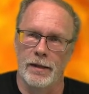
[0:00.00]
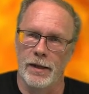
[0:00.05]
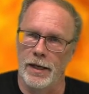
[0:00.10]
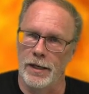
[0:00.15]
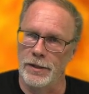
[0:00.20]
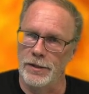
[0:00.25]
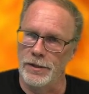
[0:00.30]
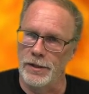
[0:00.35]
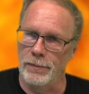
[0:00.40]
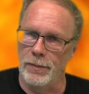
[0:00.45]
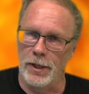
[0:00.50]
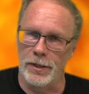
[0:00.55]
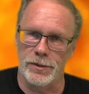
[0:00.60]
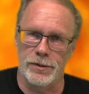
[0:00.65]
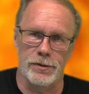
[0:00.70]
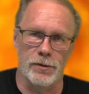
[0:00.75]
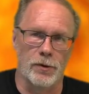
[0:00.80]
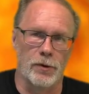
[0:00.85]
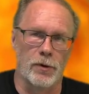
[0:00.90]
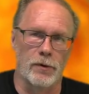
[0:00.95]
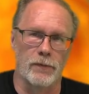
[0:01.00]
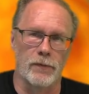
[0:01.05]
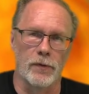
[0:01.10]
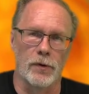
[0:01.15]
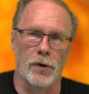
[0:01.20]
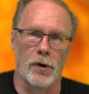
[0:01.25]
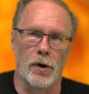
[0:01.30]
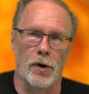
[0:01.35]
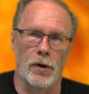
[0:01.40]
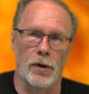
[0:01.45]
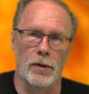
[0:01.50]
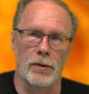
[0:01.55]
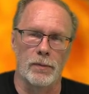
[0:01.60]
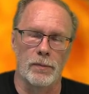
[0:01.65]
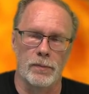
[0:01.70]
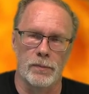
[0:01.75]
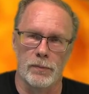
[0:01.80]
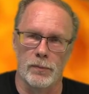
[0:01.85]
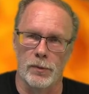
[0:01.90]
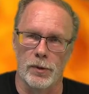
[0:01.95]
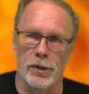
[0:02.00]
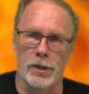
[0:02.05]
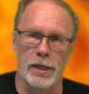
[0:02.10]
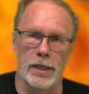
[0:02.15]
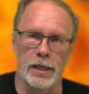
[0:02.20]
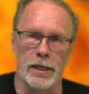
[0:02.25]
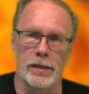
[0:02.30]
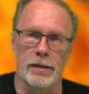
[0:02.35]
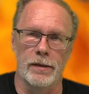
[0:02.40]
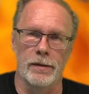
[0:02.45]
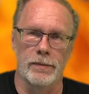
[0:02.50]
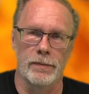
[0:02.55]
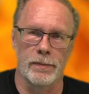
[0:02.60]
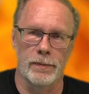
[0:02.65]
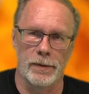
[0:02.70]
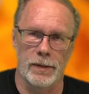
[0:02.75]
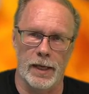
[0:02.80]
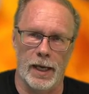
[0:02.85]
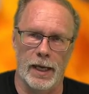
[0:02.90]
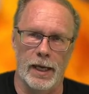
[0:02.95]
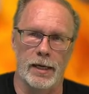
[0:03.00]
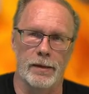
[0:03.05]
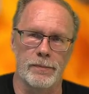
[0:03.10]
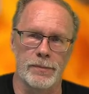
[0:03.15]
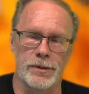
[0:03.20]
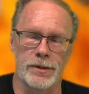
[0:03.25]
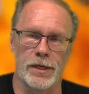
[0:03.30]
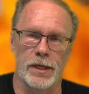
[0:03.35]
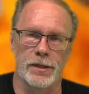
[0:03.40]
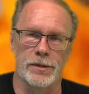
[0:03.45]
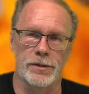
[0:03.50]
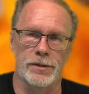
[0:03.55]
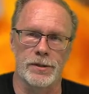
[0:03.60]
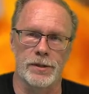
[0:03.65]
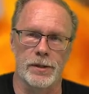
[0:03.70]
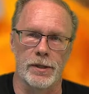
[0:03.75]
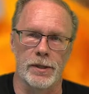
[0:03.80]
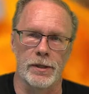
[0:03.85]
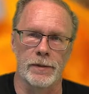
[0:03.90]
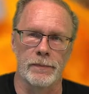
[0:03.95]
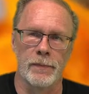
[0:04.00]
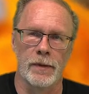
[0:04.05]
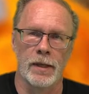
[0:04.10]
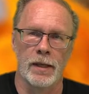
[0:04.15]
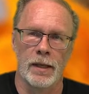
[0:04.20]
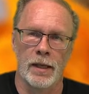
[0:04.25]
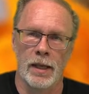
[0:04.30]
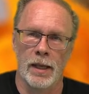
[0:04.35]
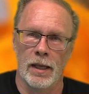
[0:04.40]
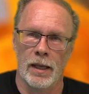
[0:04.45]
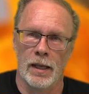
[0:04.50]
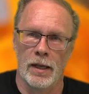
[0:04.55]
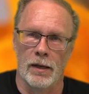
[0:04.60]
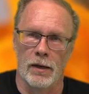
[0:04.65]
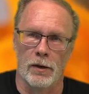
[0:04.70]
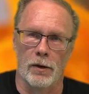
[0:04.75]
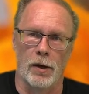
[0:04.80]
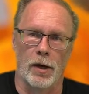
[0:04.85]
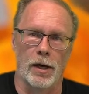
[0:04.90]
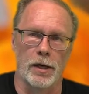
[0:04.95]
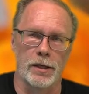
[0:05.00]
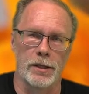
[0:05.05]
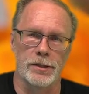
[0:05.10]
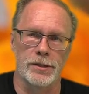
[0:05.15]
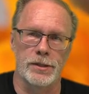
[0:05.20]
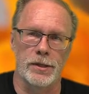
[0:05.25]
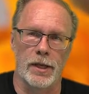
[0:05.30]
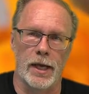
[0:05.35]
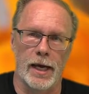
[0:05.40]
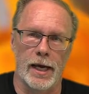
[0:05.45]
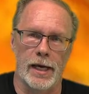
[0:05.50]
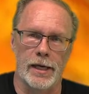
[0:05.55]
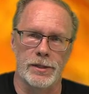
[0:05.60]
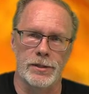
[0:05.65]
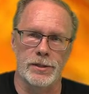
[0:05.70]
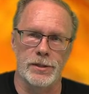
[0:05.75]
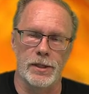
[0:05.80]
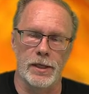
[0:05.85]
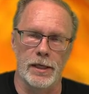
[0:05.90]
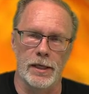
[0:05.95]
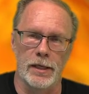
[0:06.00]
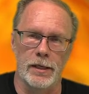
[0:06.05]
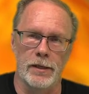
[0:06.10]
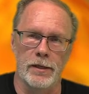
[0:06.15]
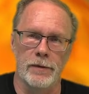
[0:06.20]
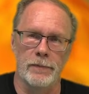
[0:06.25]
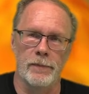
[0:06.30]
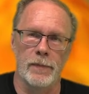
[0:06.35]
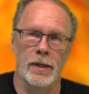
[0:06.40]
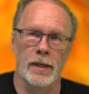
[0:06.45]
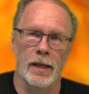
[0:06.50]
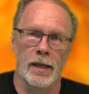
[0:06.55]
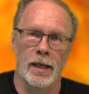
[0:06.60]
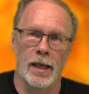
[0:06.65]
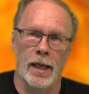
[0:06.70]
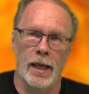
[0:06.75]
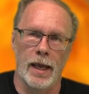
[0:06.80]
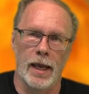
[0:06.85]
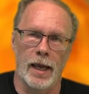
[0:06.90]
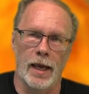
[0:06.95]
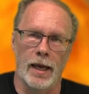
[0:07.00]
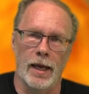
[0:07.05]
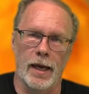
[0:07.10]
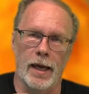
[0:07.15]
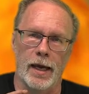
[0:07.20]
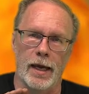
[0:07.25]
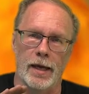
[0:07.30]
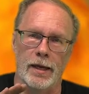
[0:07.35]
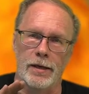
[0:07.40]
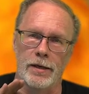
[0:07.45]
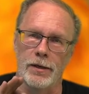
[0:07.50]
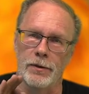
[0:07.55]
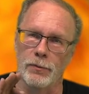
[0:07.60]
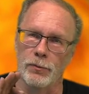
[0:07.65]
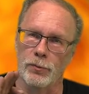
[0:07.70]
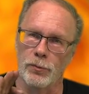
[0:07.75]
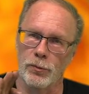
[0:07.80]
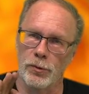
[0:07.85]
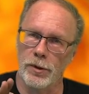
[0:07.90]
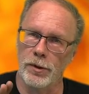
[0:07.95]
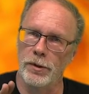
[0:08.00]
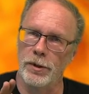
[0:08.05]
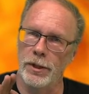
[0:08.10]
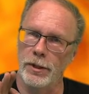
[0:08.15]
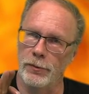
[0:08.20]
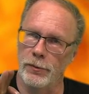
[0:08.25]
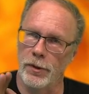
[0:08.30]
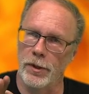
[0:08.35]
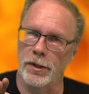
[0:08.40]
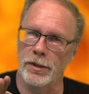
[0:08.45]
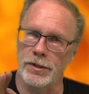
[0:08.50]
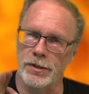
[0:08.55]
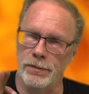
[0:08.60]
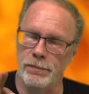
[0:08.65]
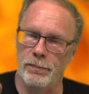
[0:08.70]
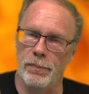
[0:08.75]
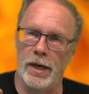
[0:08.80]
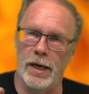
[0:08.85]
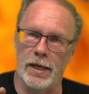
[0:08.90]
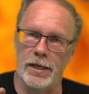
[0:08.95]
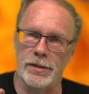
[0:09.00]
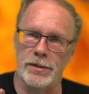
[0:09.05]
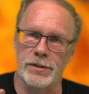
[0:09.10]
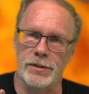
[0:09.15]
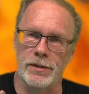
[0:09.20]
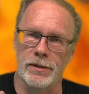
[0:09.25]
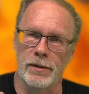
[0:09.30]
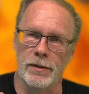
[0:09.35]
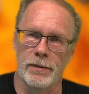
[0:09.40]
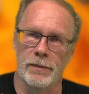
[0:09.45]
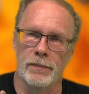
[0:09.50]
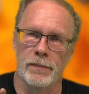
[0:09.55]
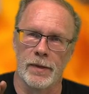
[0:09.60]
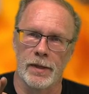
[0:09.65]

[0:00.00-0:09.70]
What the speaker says: That is the best overall working cam sensor, longest lasting, and it really works best